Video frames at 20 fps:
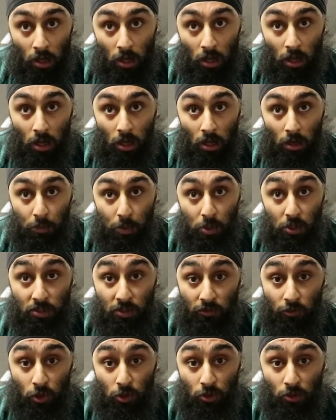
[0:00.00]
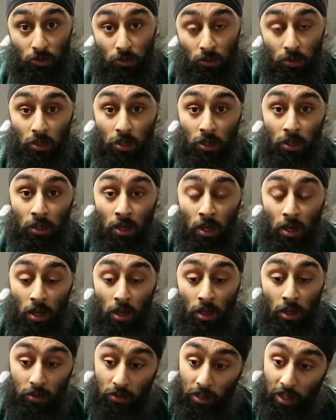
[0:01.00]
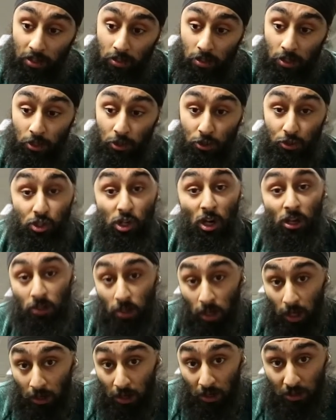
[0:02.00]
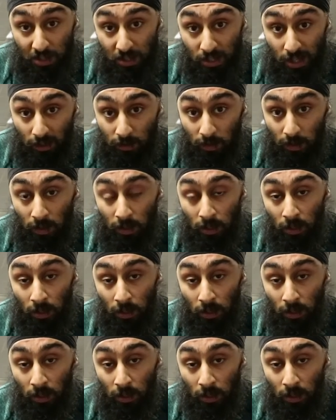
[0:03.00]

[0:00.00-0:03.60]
uh, because if you do then you start another set.